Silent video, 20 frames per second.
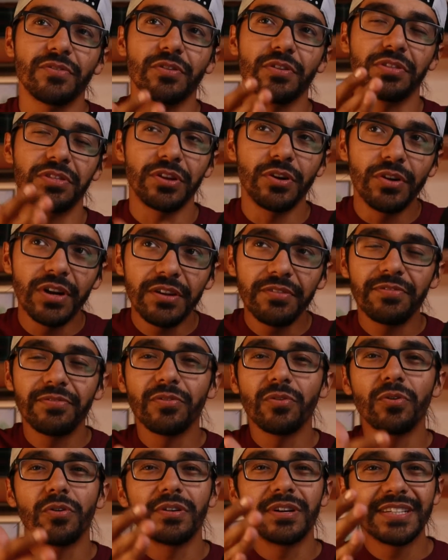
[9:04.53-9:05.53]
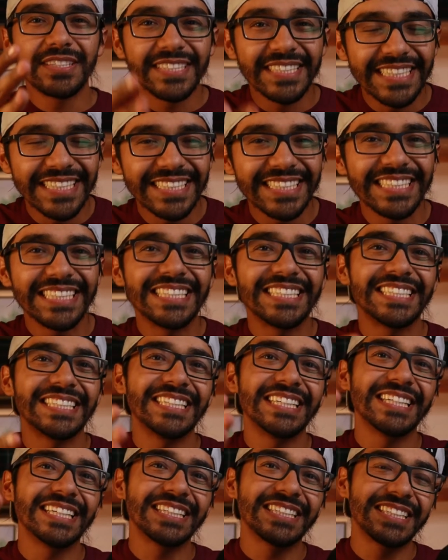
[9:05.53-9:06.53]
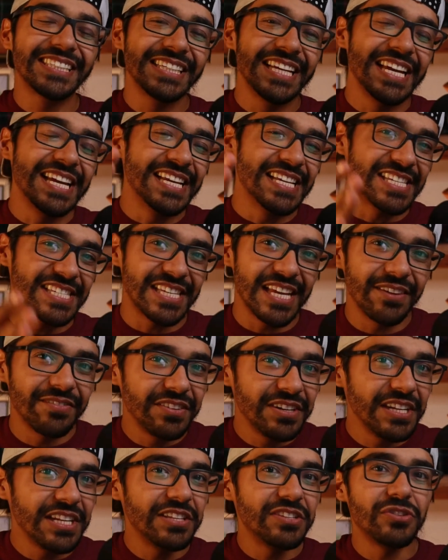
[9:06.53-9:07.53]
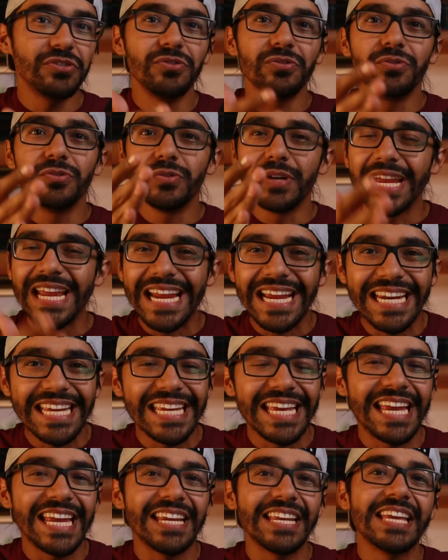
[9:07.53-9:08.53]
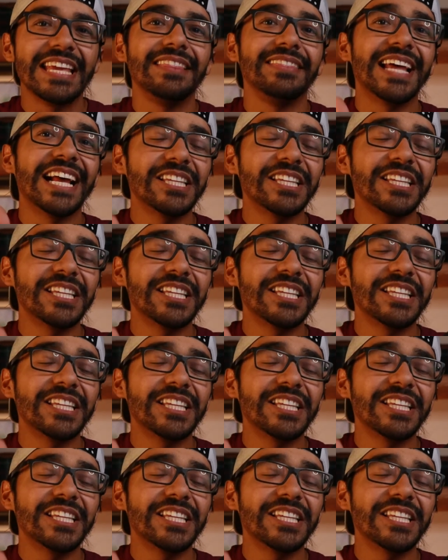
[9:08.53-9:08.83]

for 34, dollars 66, dollars 72.88.